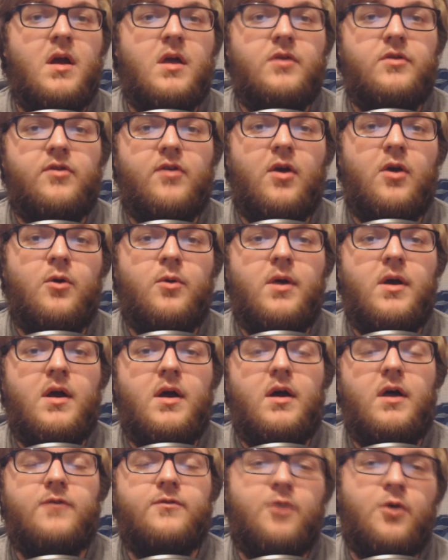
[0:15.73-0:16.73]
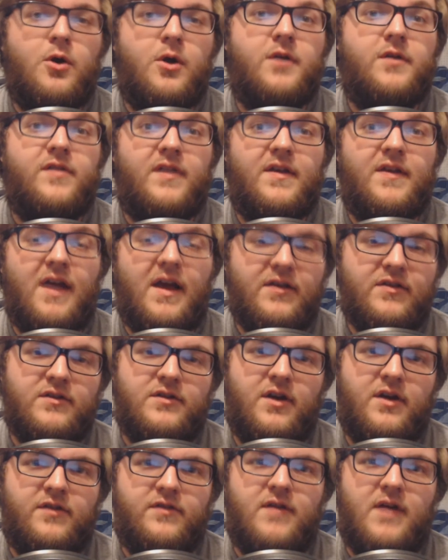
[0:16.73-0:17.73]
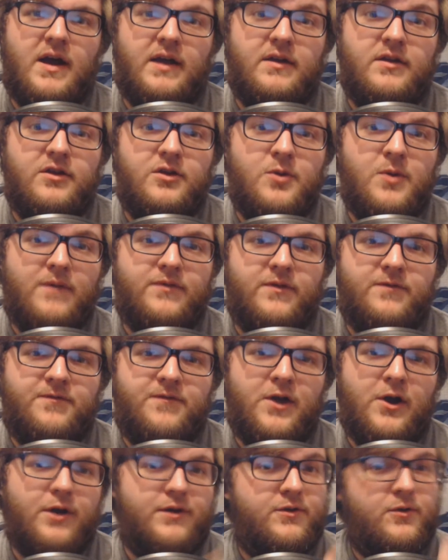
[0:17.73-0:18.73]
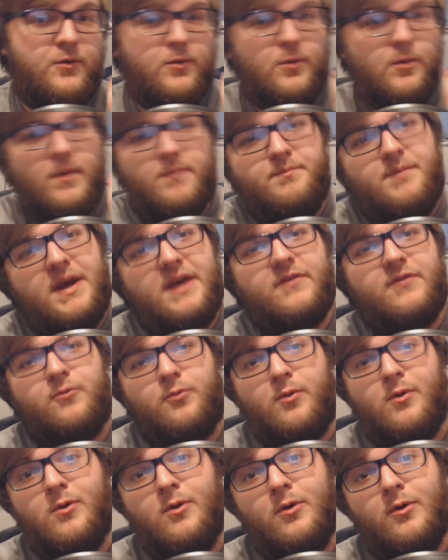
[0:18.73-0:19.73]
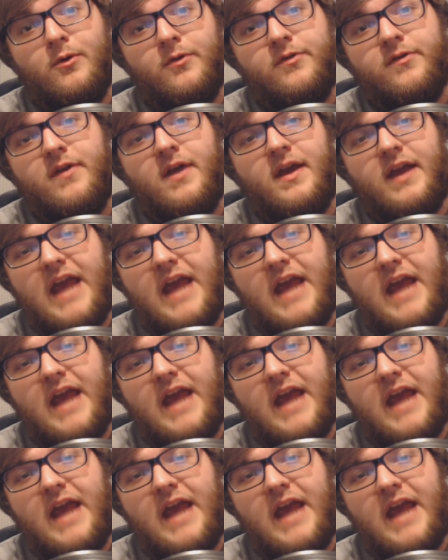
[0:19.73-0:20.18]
So, of course, as a Nuzlocke, you have the very two base rules,